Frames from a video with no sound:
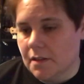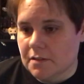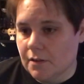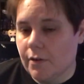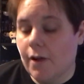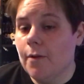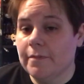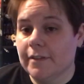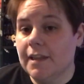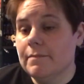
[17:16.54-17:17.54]
So
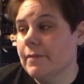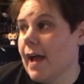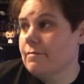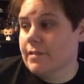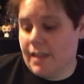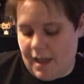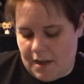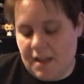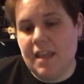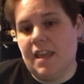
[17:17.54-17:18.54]
hopefully after that,
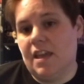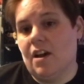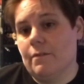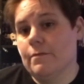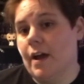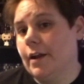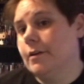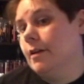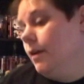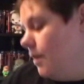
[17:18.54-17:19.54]
he got fired.
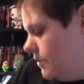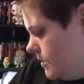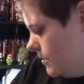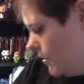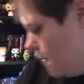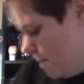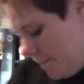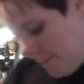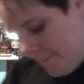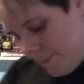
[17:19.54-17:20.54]
So,
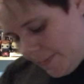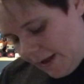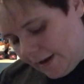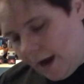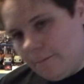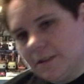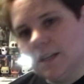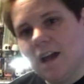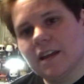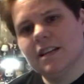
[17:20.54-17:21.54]
but I was
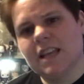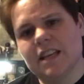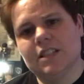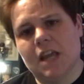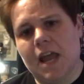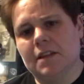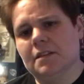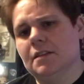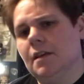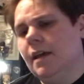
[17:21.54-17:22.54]
not going to take a
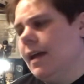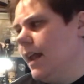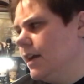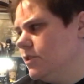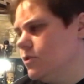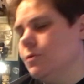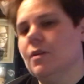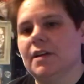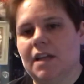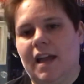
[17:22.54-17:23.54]
chance, and I did
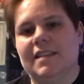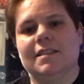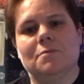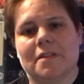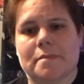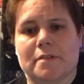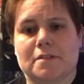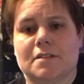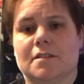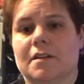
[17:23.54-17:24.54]
want the
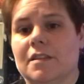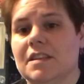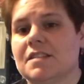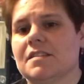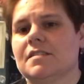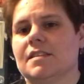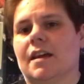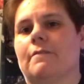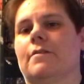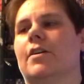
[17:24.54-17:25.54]
poster, and this
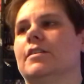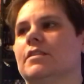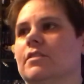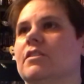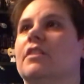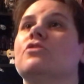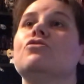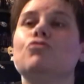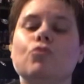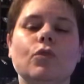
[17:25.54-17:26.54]
I find is an
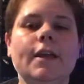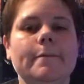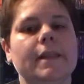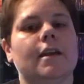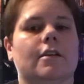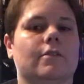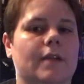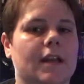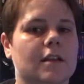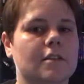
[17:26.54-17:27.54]
extremely
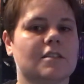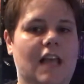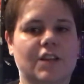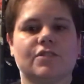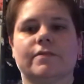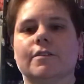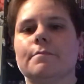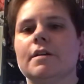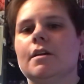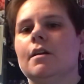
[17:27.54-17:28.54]
underrated slasher film.
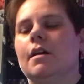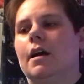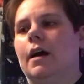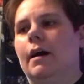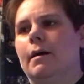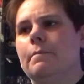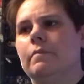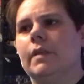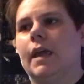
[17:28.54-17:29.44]
And